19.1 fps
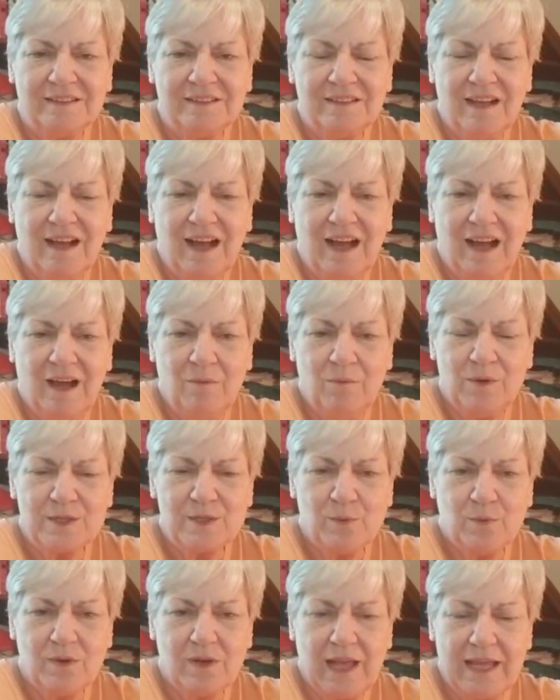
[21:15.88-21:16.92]
I
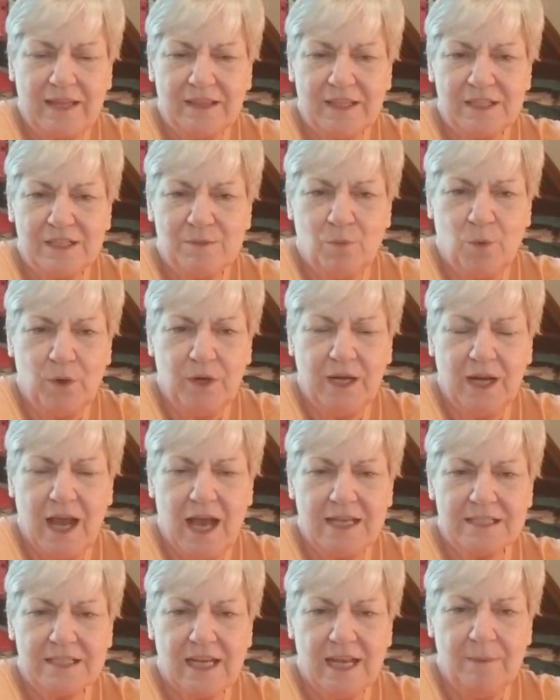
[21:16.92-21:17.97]
was late this morning. I
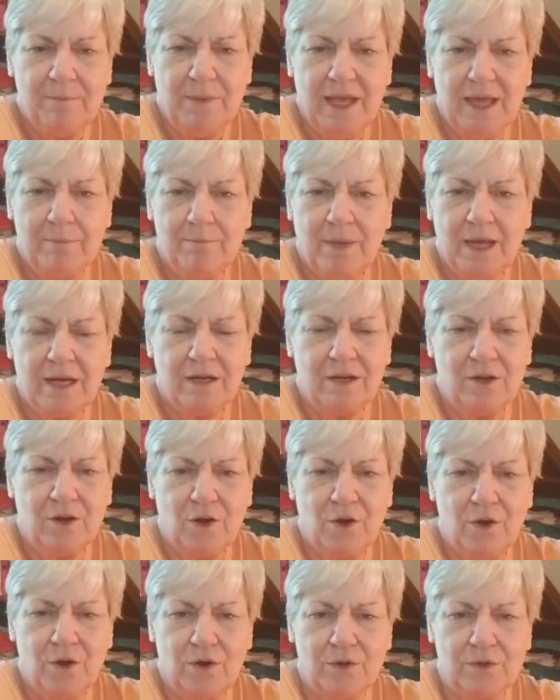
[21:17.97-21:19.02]
slept in, but
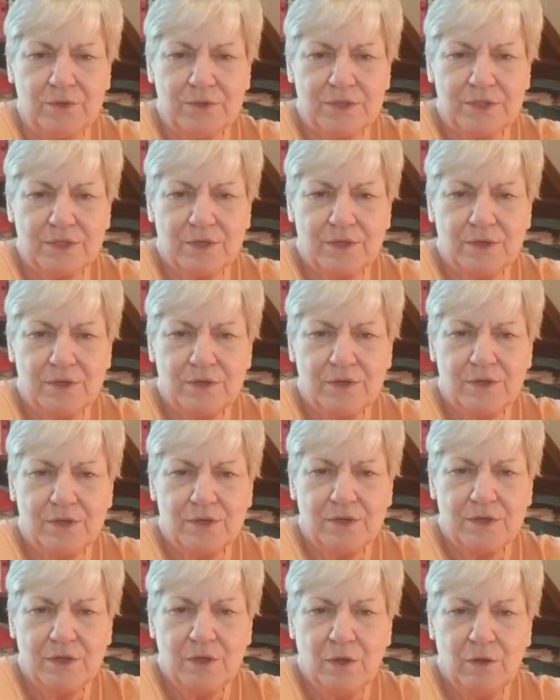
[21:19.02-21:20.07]
girls,
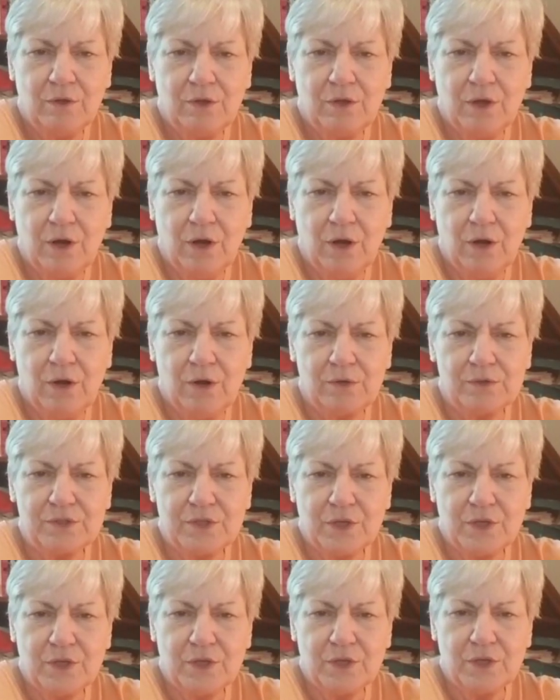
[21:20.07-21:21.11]
girls.
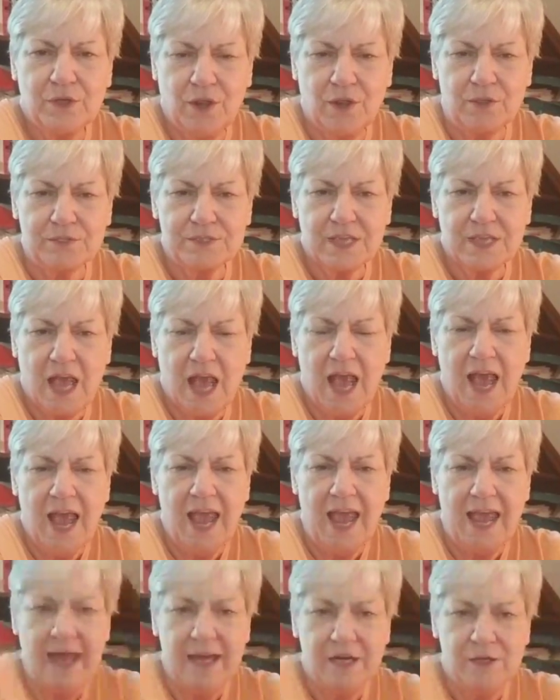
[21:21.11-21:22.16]
I
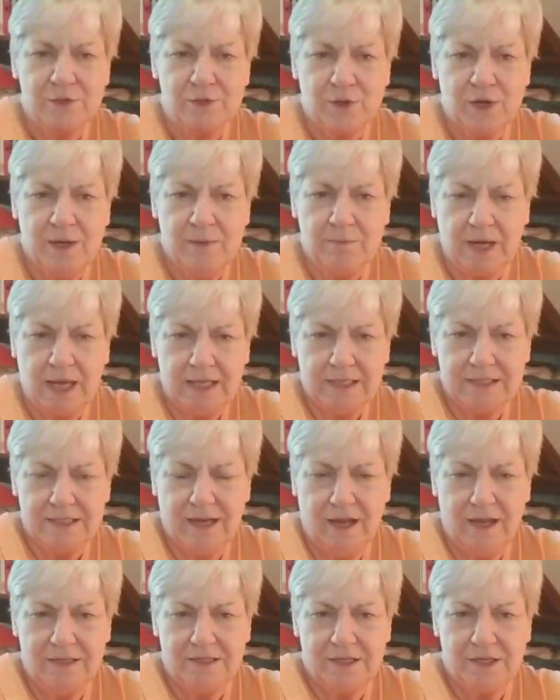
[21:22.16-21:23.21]
had a dream last
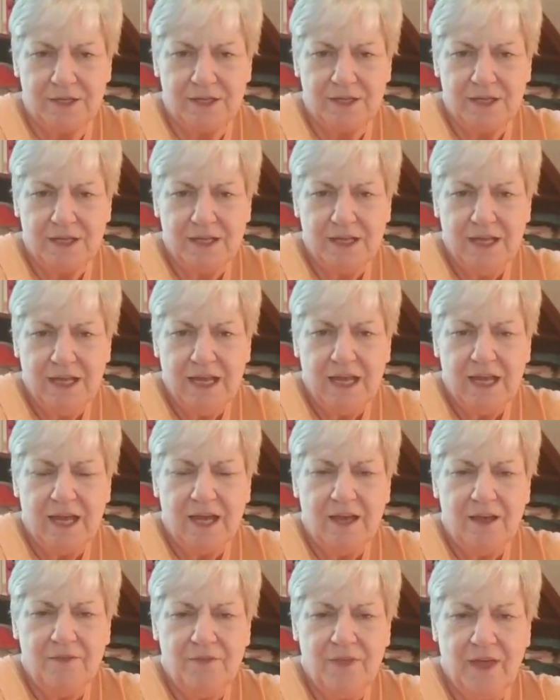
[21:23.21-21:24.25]
night
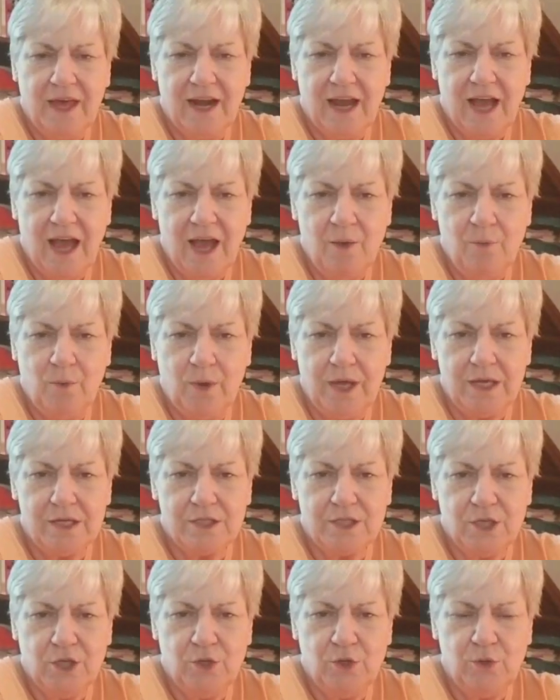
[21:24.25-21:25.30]
that I went
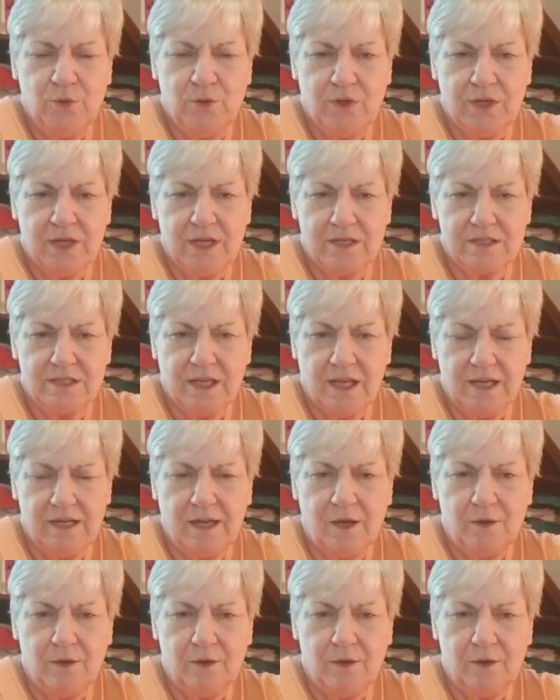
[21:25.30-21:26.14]
to the casino